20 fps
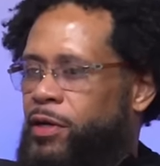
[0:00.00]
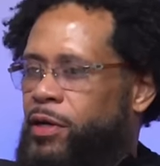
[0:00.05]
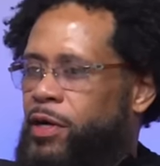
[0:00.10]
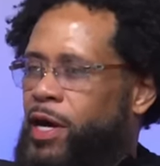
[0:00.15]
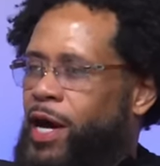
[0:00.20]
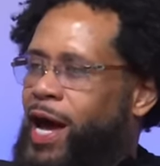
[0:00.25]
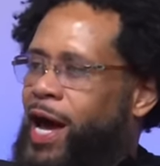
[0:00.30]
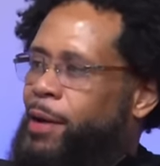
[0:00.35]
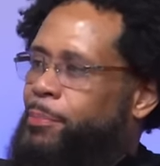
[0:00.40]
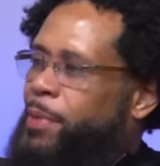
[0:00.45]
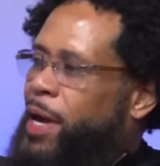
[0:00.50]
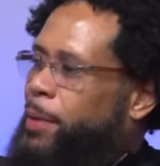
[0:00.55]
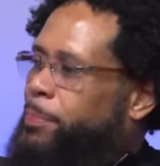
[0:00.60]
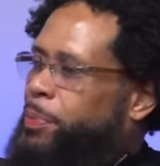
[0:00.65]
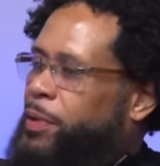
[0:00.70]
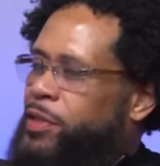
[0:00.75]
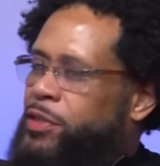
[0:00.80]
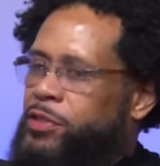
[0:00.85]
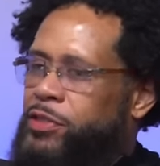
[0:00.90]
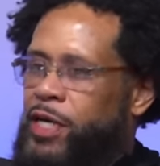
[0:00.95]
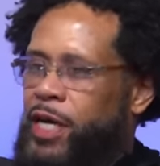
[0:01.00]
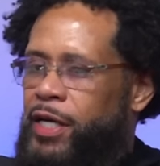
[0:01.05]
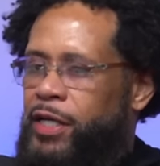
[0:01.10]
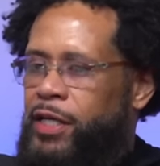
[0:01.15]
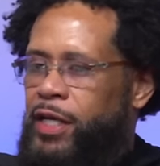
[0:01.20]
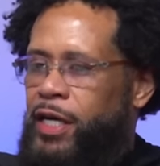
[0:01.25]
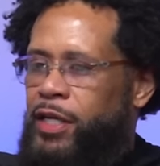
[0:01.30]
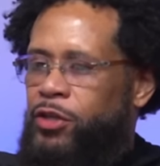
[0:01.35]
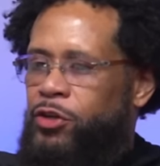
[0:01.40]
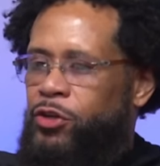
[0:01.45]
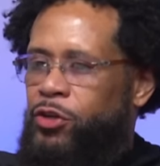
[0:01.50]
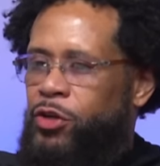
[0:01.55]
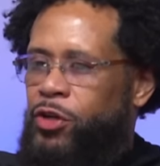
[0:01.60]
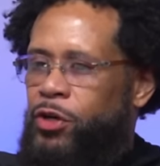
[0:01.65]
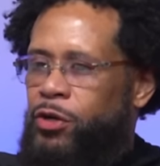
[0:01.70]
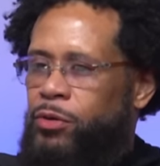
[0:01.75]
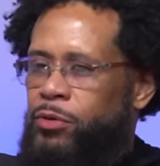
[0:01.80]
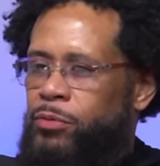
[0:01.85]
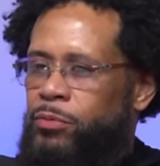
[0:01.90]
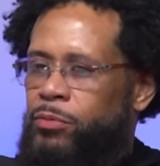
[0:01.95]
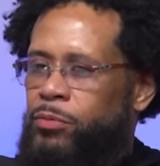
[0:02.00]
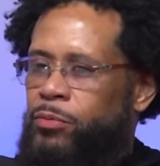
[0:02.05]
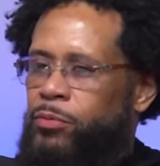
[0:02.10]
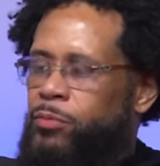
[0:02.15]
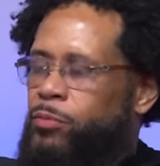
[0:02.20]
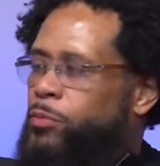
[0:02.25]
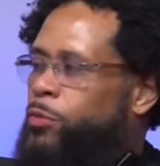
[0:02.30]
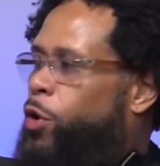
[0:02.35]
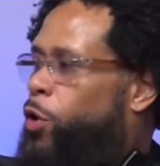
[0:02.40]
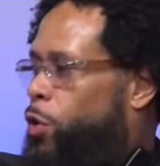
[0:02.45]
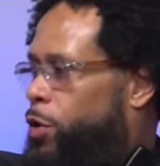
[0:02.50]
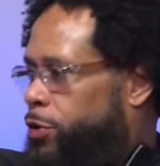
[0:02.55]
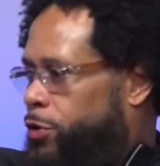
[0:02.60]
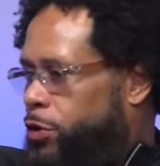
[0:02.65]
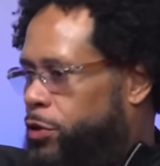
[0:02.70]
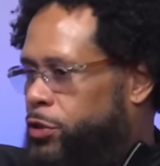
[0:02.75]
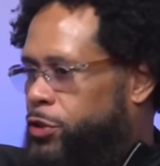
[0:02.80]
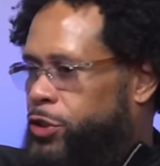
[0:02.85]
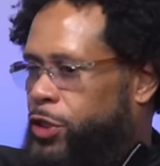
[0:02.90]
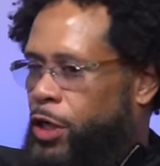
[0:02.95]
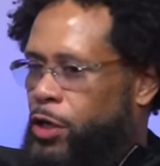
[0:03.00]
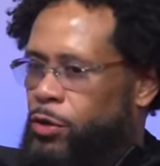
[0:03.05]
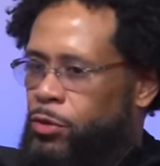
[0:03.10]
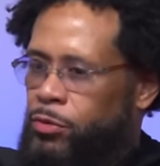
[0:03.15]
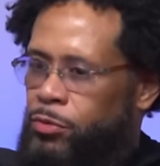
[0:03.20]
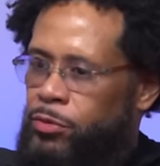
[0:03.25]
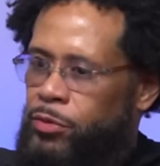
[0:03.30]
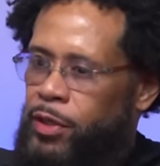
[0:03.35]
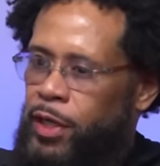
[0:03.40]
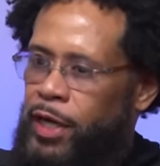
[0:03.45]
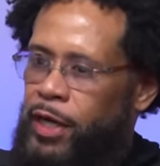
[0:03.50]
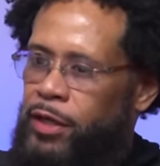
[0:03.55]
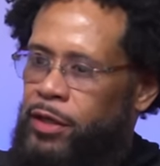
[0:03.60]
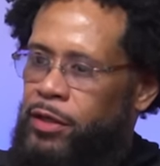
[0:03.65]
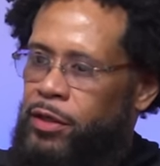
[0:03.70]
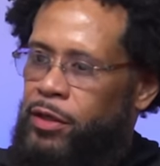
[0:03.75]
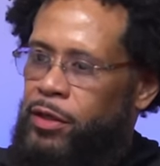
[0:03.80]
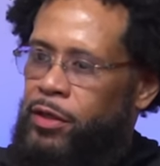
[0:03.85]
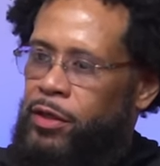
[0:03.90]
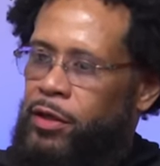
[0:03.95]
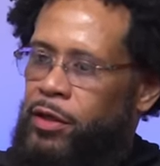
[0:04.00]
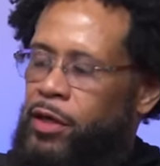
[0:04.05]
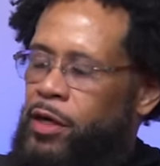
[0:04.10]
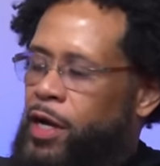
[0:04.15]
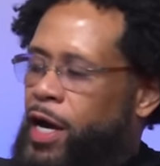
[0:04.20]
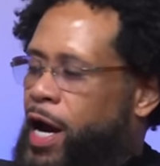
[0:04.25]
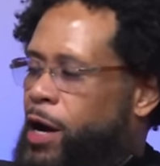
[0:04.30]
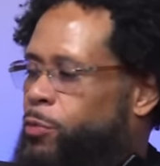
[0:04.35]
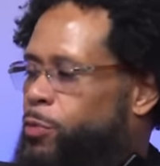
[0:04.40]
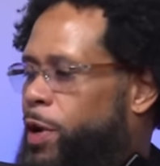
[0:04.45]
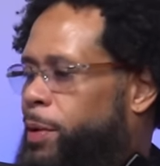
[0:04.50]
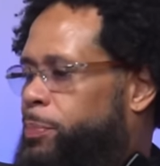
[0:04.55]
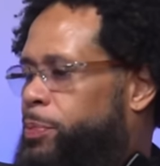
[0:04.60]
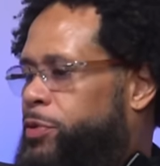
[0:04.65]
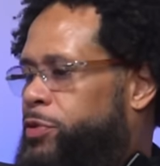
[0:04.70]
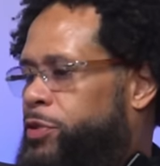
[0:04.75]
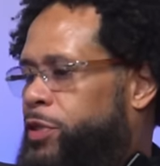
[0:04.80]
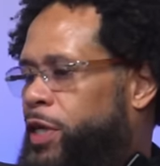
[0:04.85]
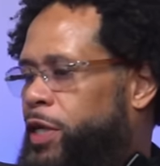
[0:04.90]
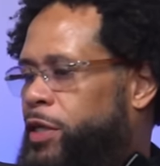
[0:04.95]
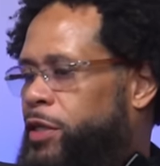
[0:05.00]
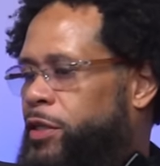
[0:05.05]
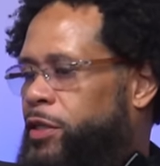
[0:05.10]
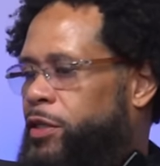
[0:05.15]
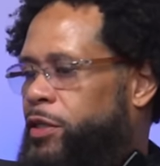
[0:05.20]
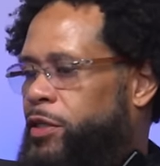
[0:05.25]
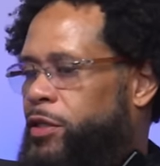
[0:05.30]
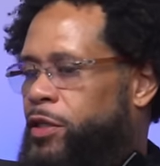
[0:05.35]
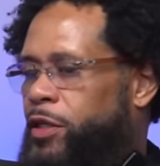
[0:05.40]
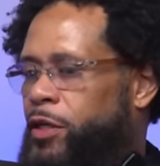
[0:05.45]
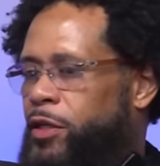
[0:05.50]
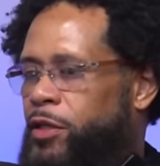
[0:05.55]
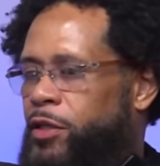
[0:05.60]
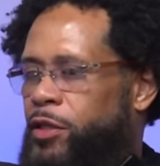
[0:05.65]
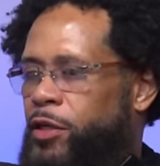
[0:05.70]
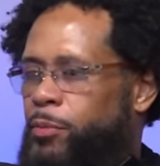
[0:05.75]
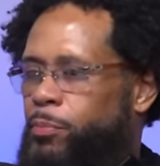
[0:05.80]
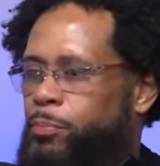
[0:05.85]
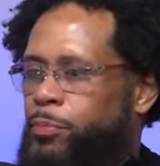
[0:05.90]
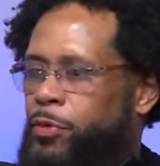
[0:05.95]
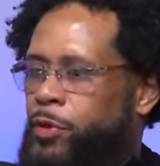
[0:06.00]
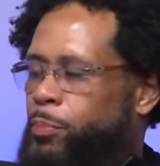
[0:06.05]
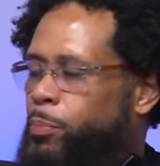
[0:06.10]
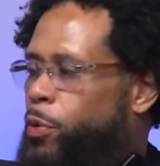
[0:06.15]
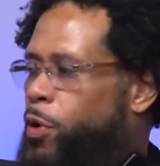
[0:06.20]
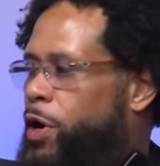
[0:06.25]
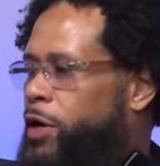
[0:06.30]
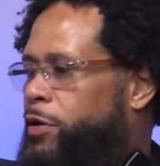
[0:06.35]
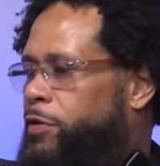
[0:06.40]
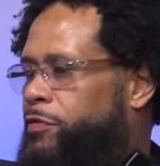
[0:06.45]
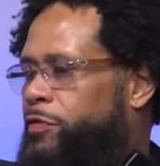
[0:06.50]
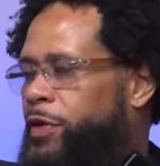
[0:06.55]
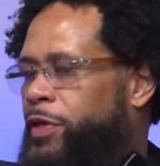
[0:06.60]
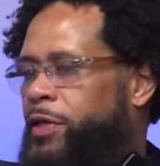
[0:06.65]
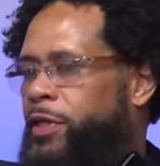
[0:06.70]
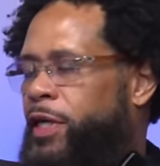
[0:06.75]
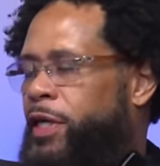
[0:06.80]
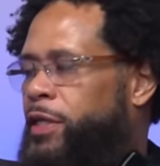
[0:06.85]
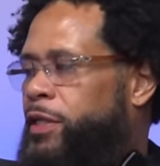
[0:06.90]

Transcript: I'm happy to say that you know, on your show mm-hmm. that I represent the the the part of it that